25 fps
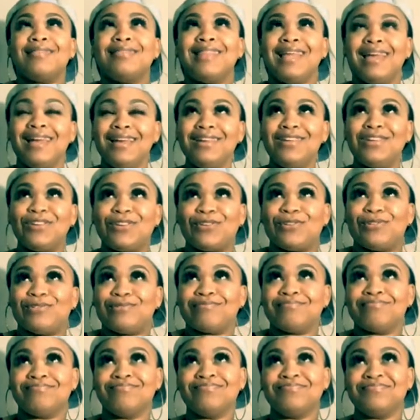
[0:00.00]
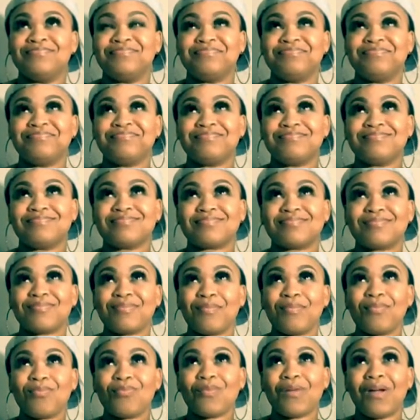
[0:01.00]
Thank you.
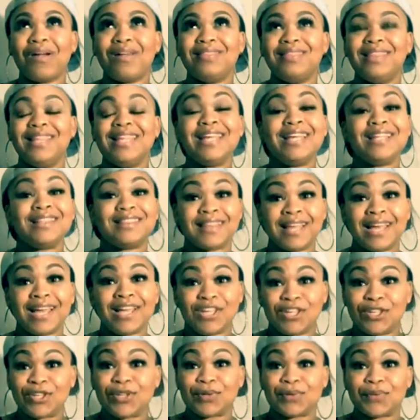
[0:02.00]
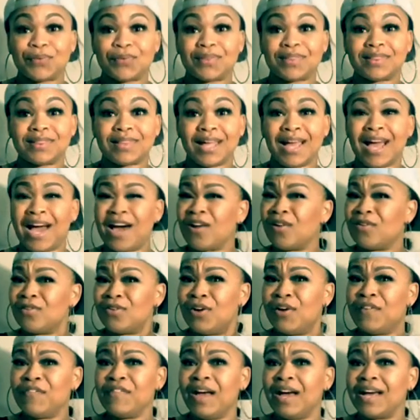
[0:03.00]
Big thank you. I don't
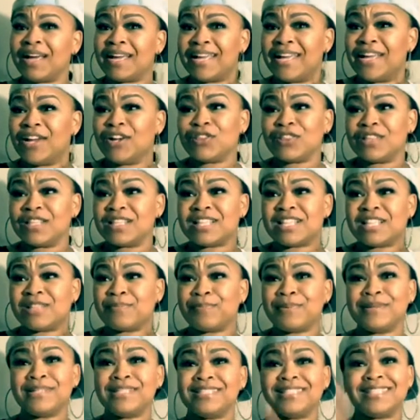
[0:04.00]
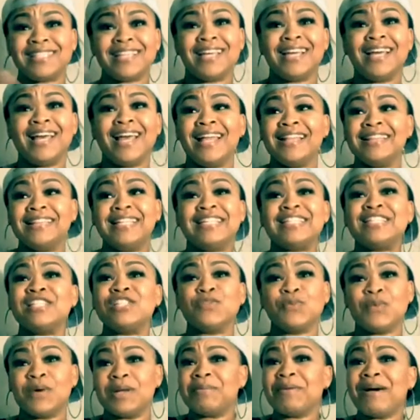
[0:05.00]
know if y'all can hear this, but this
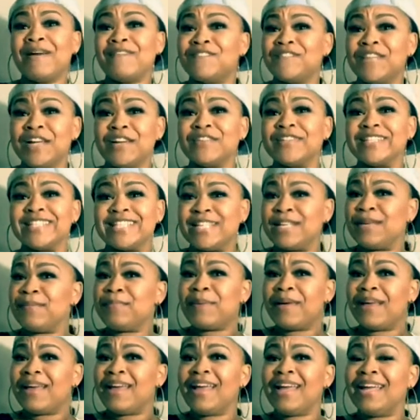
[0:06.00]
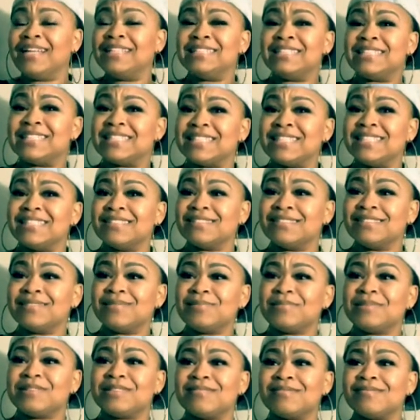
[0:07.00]
is one of my favorite T-Pain songs.
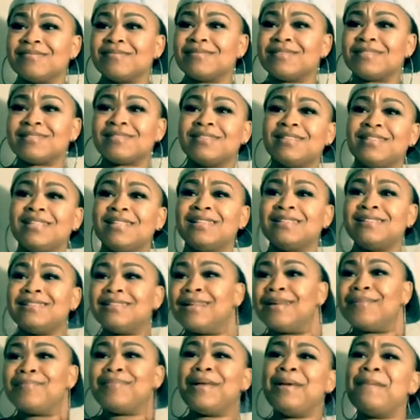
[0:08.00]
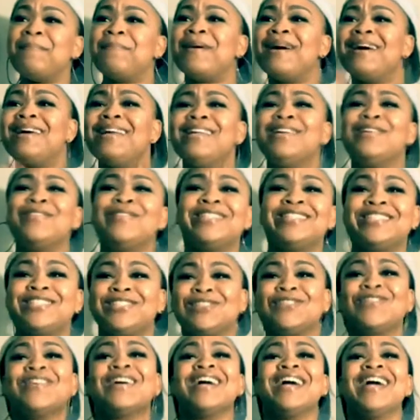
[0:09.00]
Yeah, let me buy you a
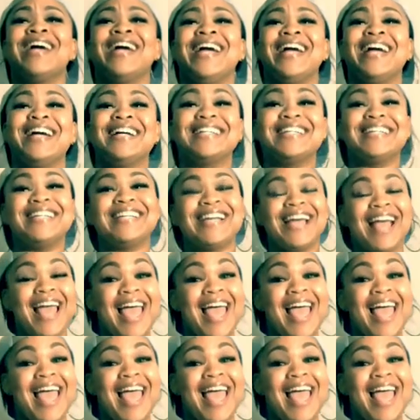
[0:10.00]
drink.